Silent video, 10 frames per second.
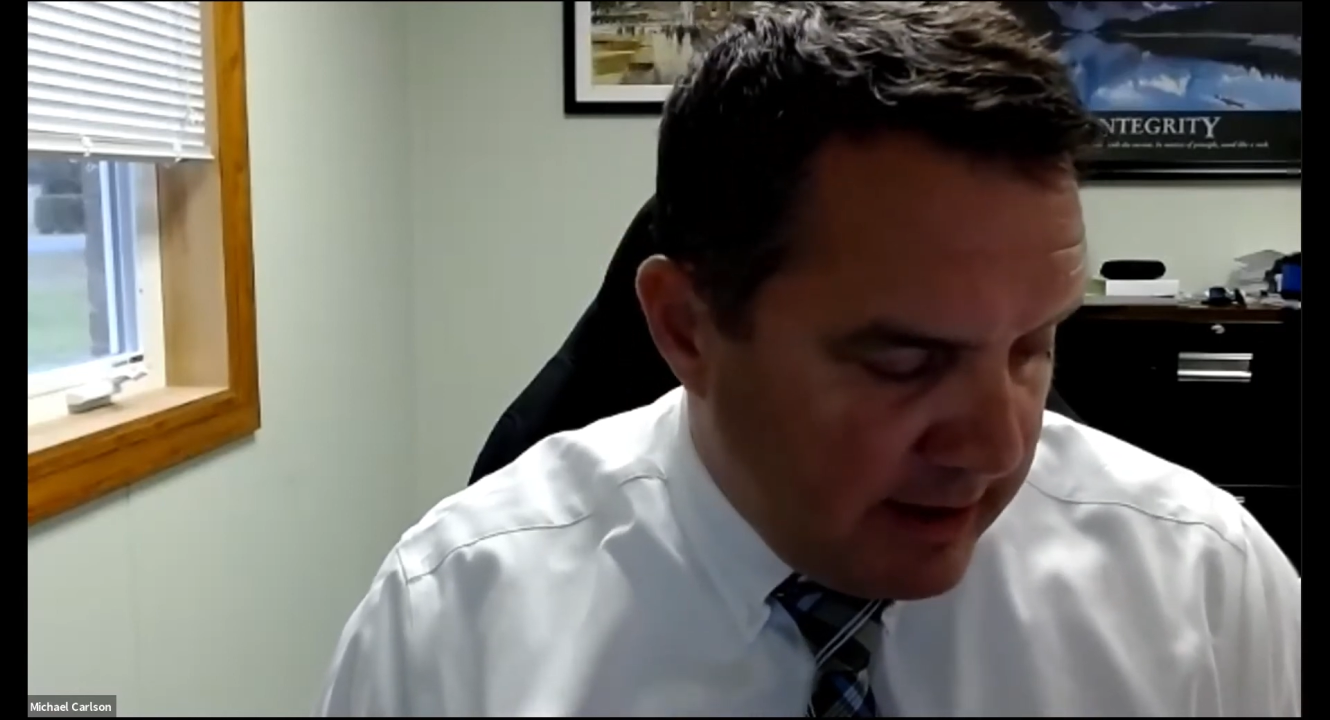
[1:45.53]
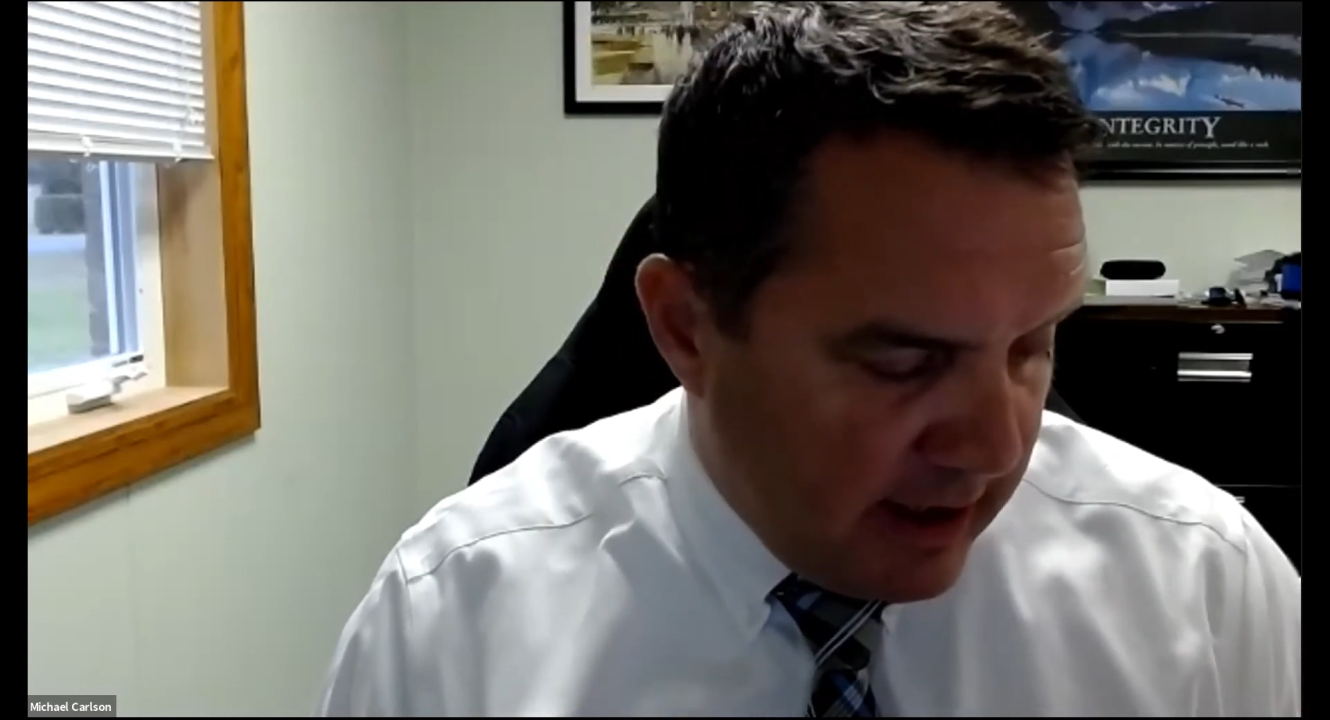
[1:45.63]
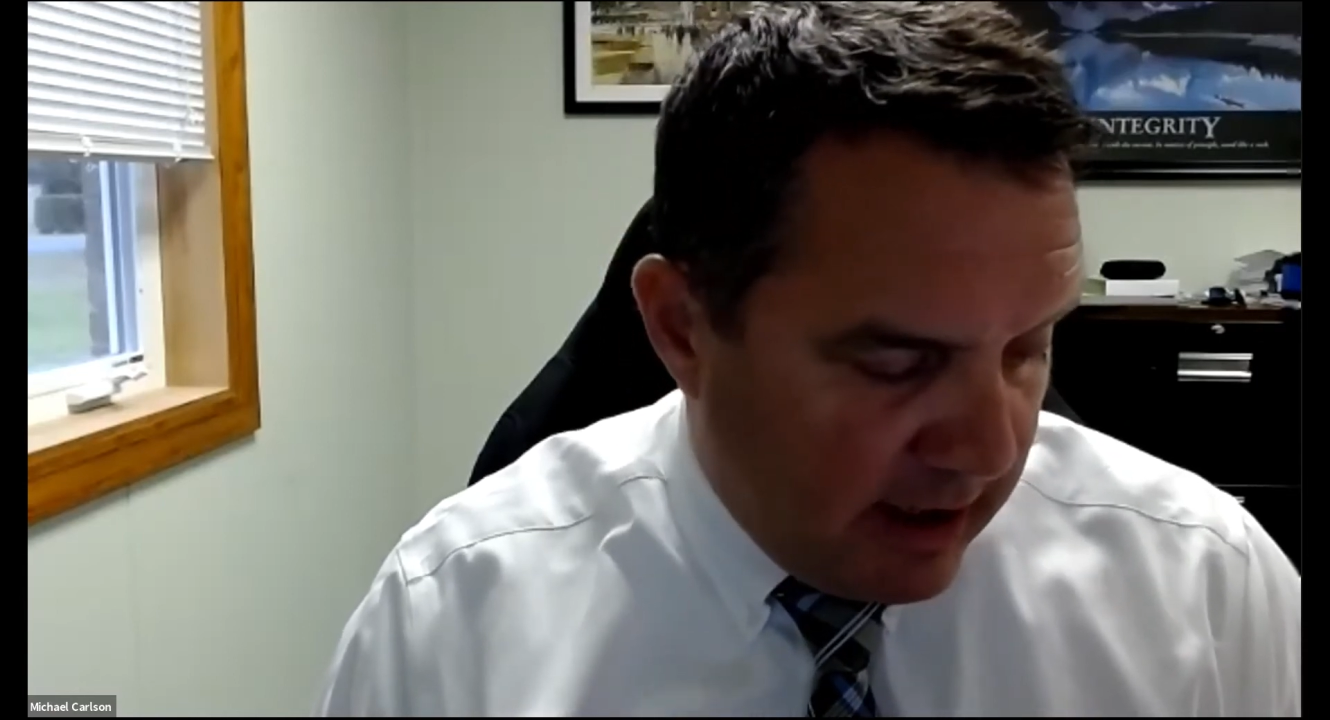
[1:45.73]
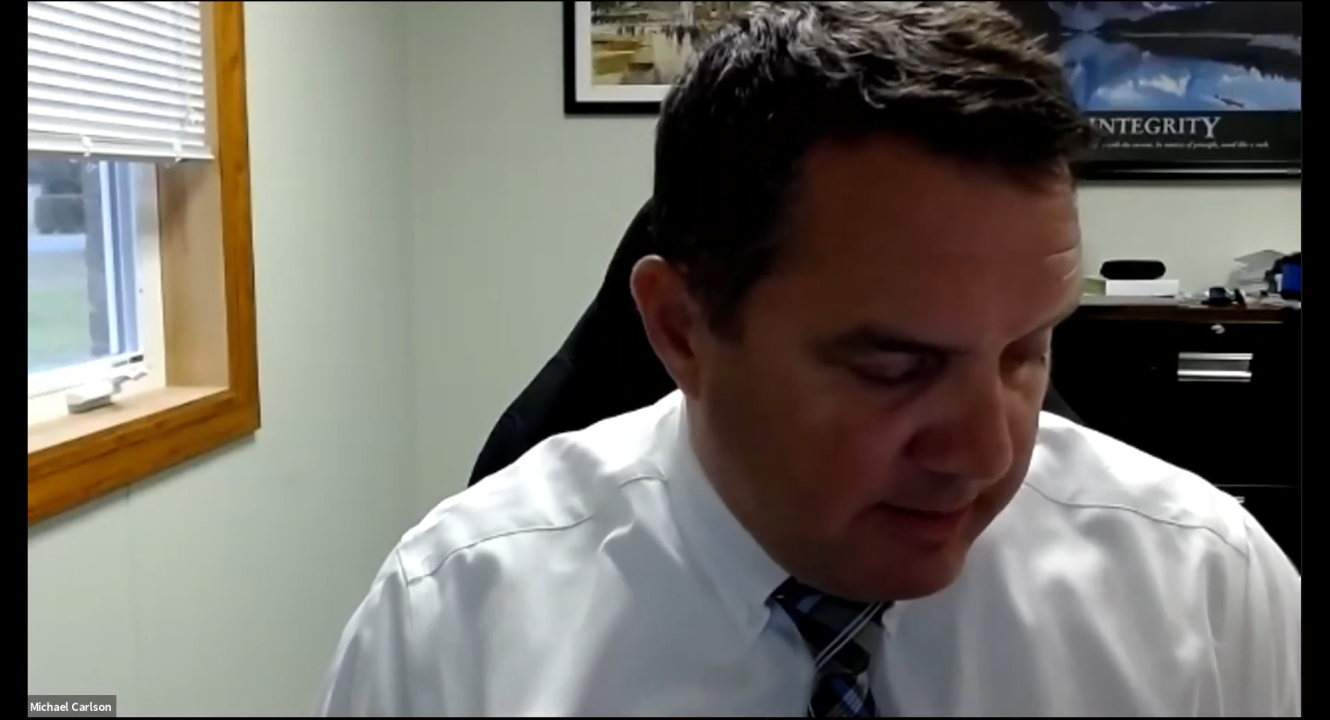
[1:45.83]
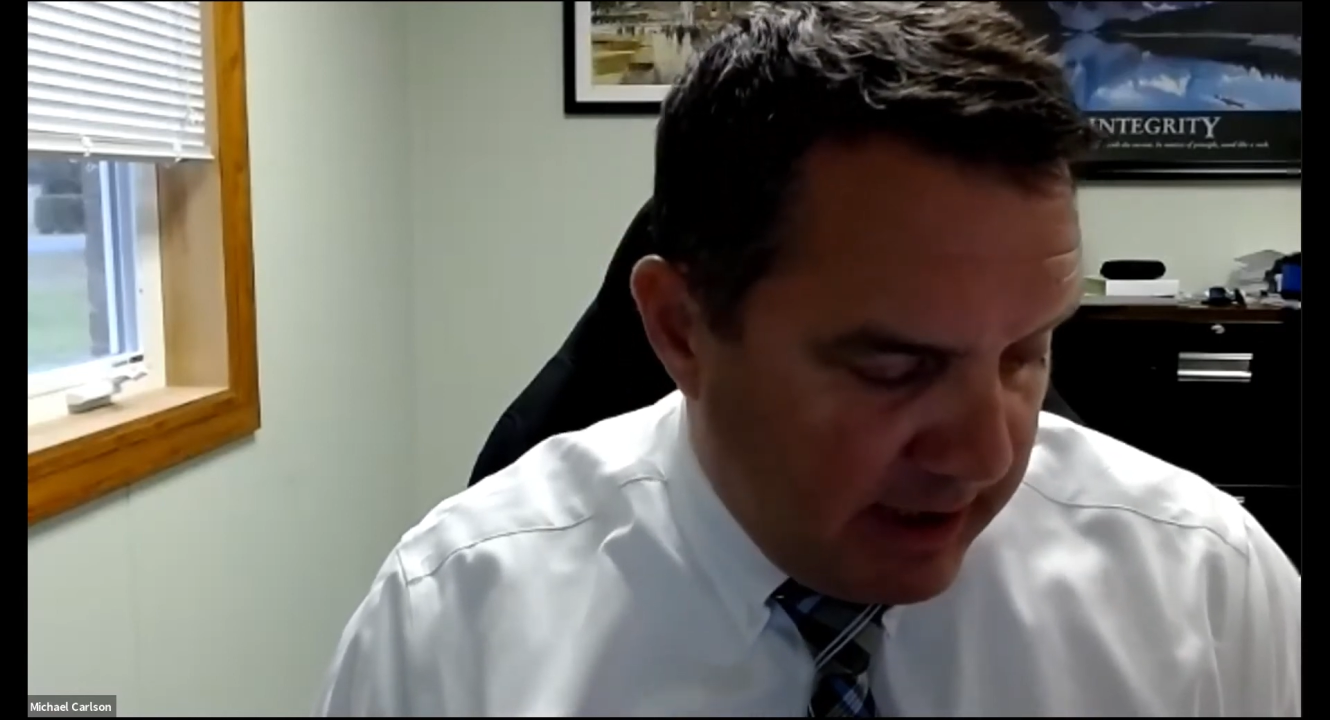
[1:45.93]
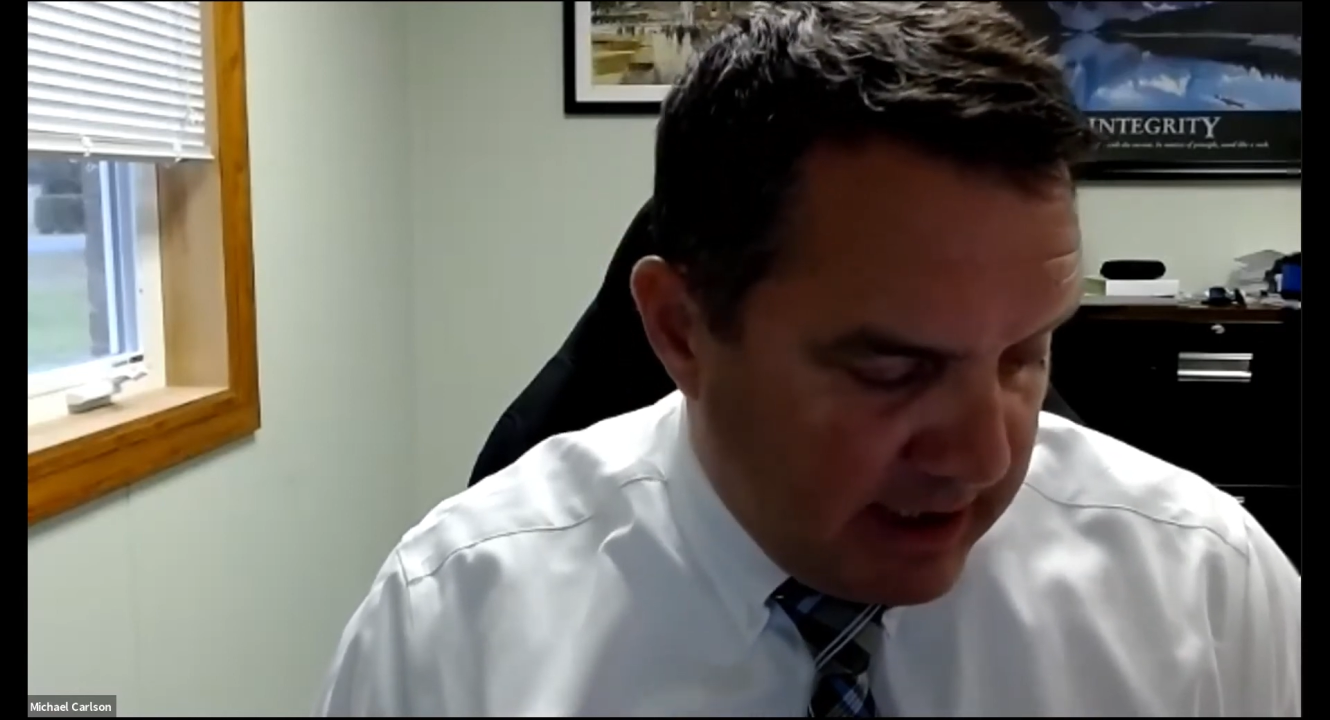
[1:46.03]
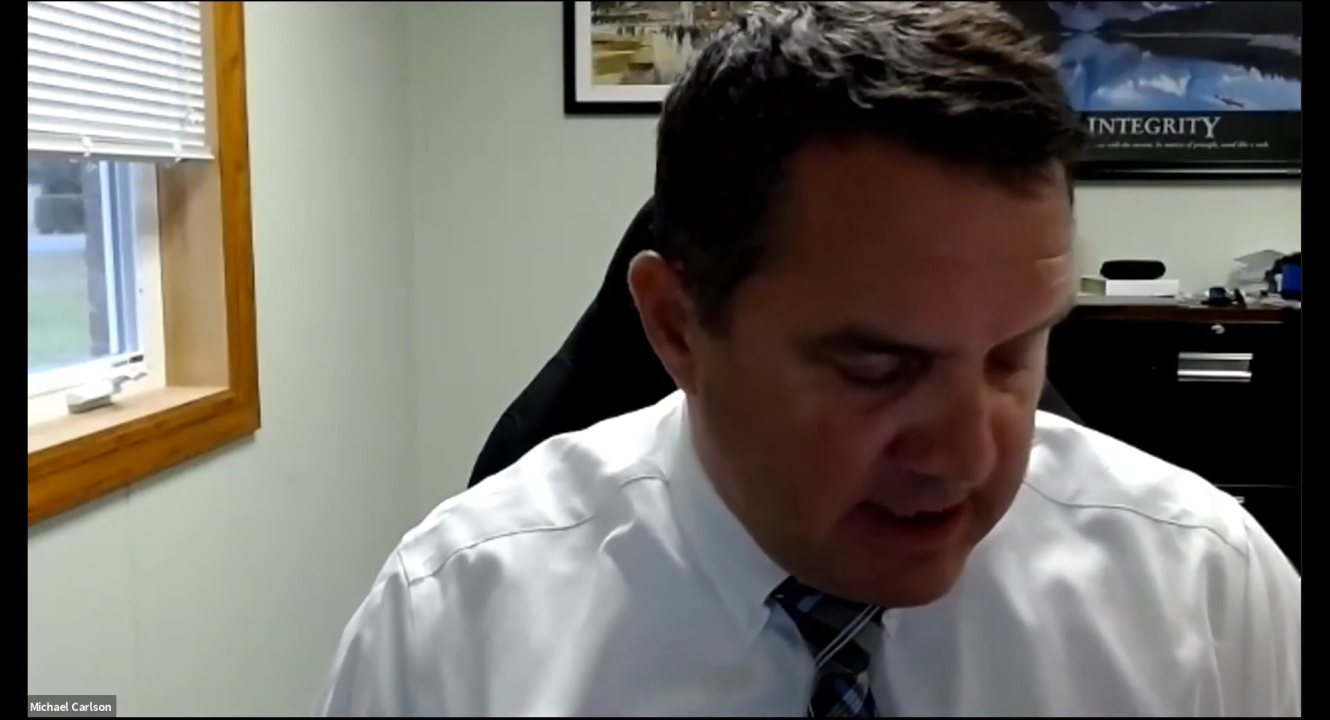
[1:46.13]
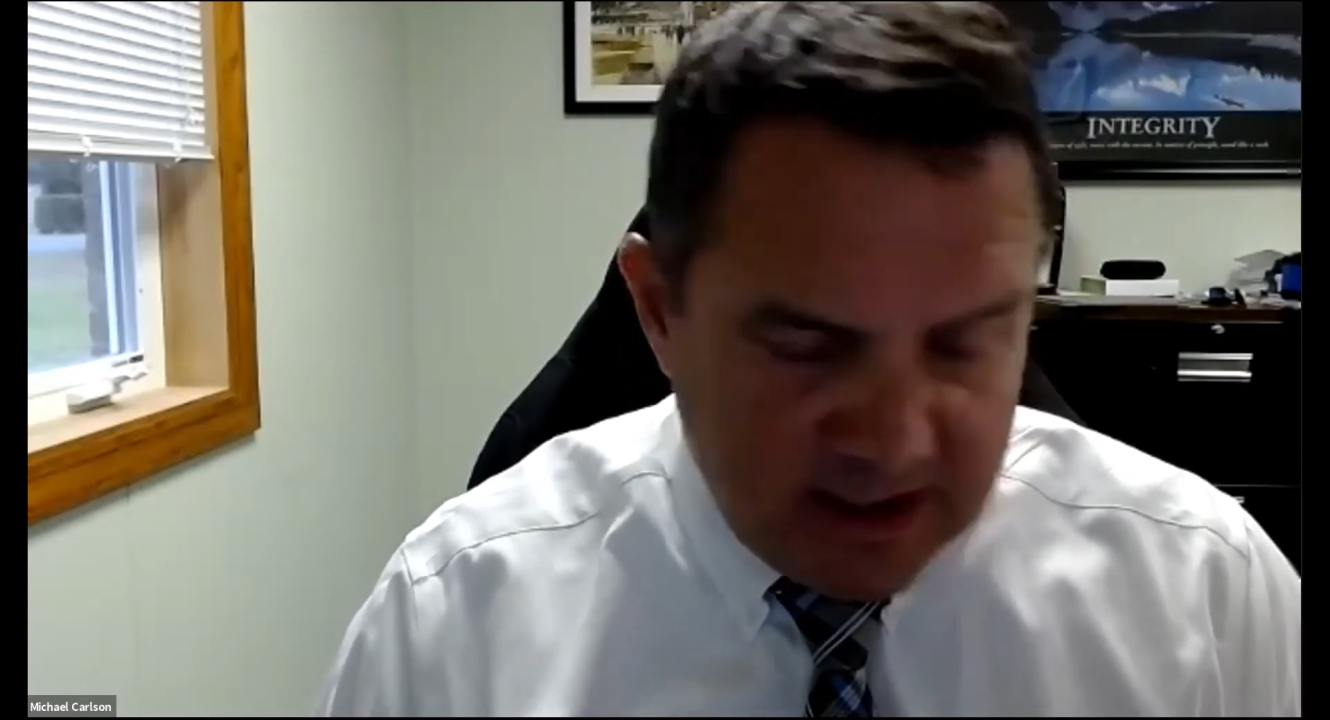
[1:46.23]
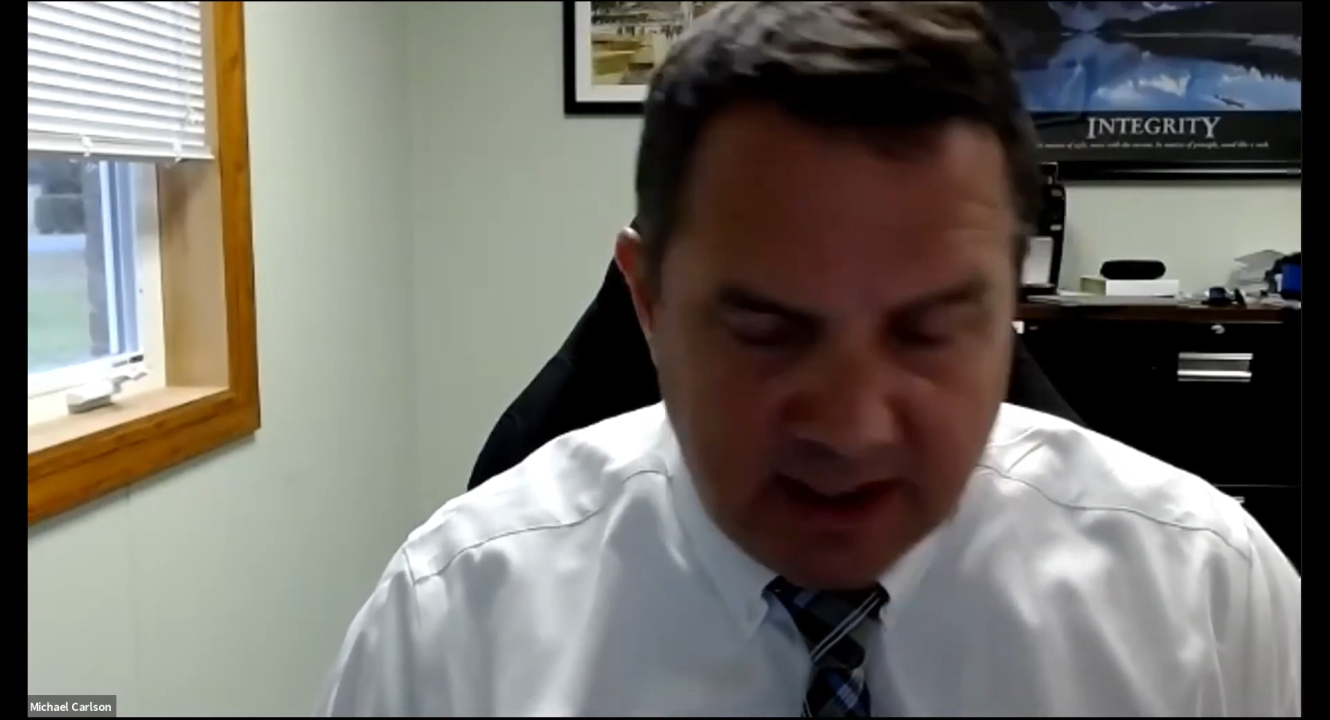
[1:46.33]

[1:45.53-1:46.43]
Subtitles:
In addition